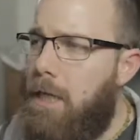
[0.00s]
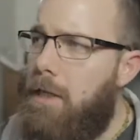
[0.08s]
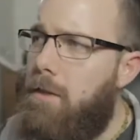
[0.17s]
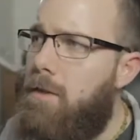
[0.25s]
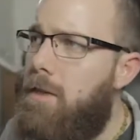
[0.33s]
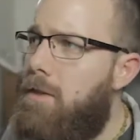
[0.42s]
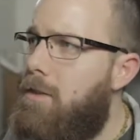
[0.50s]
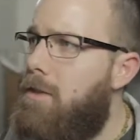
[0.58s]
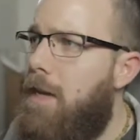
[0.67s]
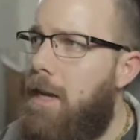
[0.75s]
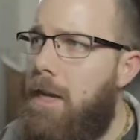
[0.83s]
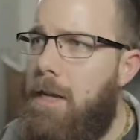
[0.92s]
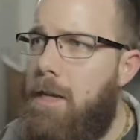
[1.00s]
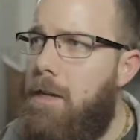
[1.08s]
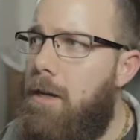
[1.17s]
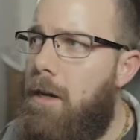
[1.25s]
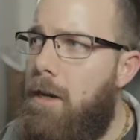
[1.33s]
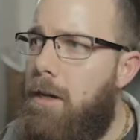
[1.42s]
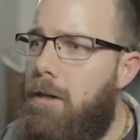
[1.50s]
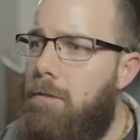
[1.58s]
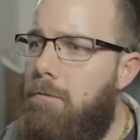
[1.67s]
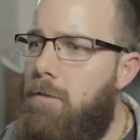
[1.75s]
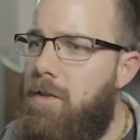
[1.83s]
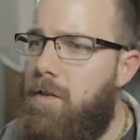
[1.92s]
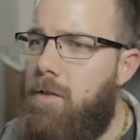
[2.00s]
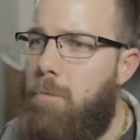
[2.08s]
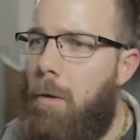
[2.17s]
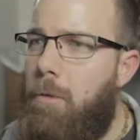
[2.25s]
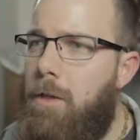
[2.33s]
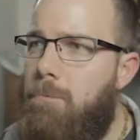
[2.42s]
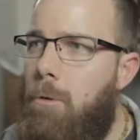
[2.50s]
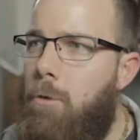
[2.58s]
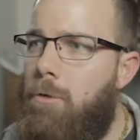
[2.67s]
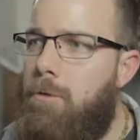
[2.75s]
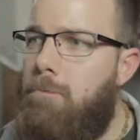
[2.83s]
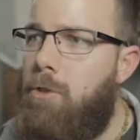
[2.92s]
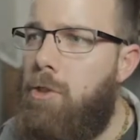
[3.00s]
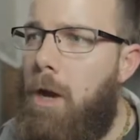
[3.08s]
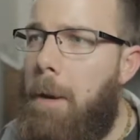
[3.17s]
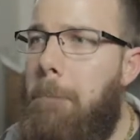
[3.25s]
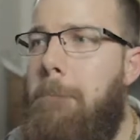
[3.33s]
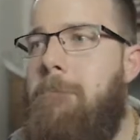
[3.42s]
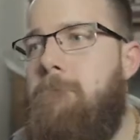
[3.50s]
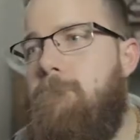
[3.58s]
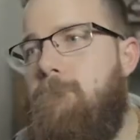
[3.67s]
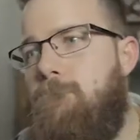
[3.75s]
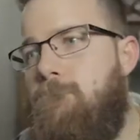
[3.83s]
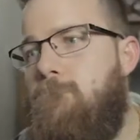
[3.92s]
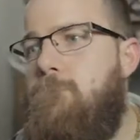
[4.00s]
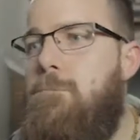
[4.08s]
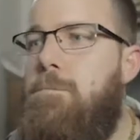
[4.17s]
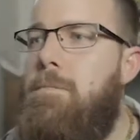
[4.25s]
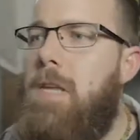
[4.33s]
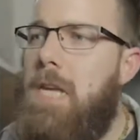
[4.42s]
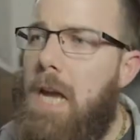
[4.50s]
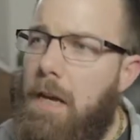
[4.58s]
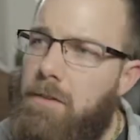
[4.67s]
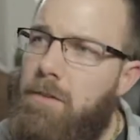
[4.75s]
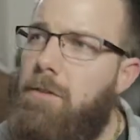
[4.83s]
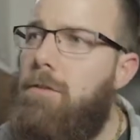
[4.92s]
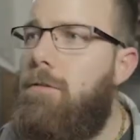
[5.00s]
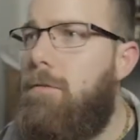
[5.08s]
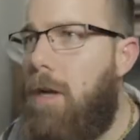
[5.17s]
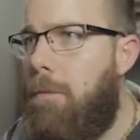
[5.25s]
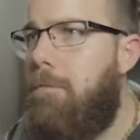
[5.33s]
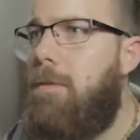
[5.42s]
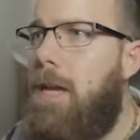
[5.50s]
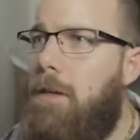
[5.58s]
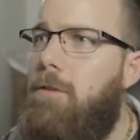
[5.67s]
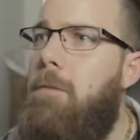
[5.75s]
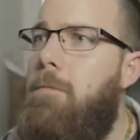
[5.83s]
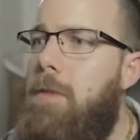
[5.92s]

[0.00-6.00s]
Is this a properly exposed shot? Yes. Yes.